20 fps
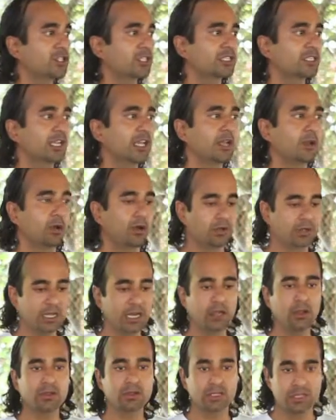Just
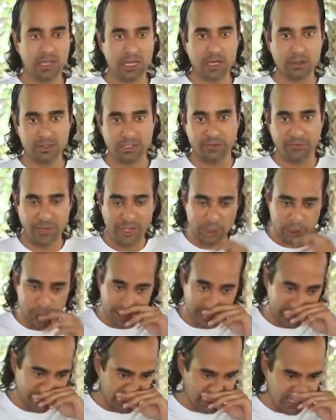little
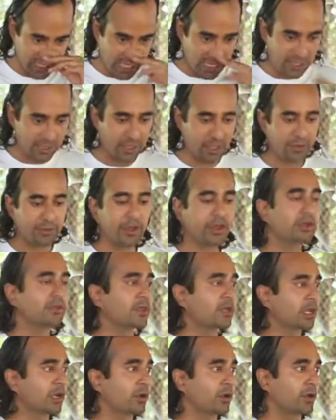divisions
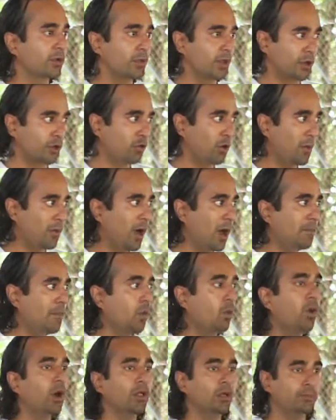that crop up.
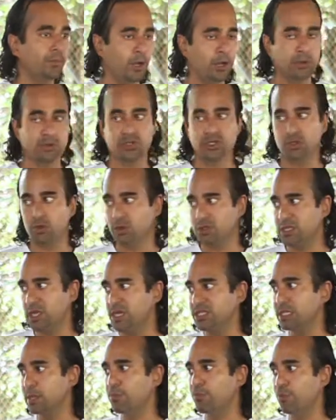But what a bottle school
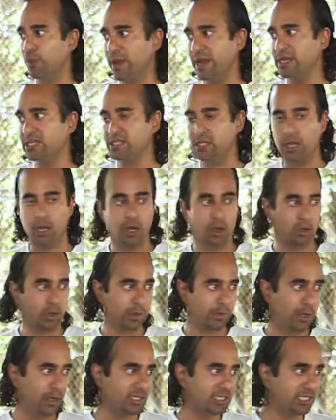does, it brings the whole
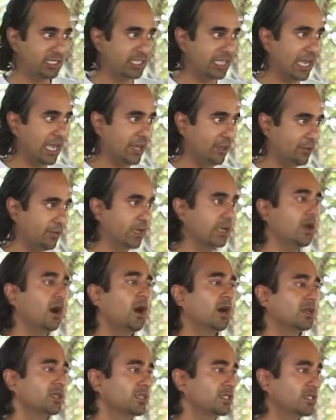community together,
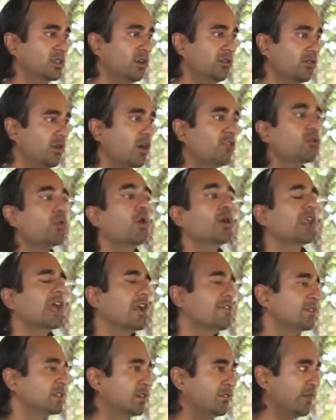regardless of
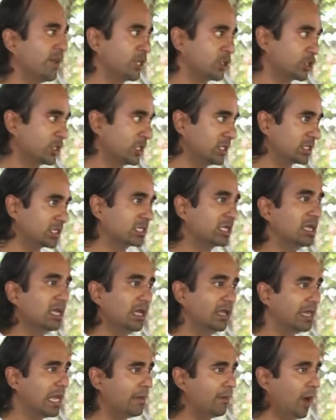whatever divisions
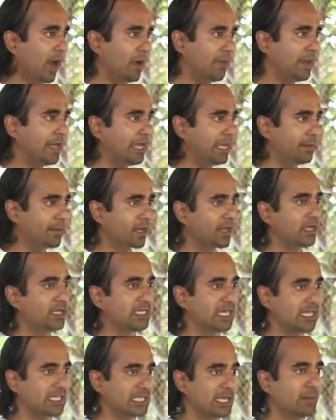there might be, because
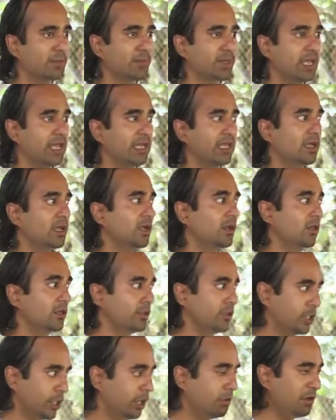there's something
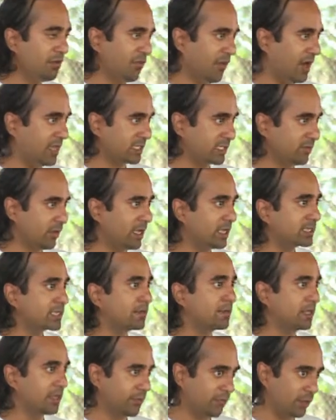that unifies them, right? It's
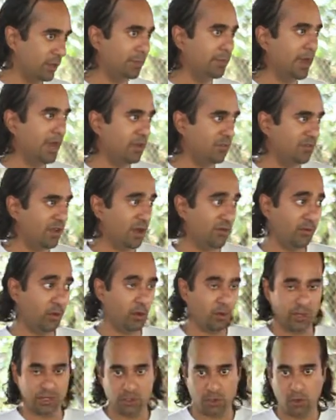something for the benefit of all.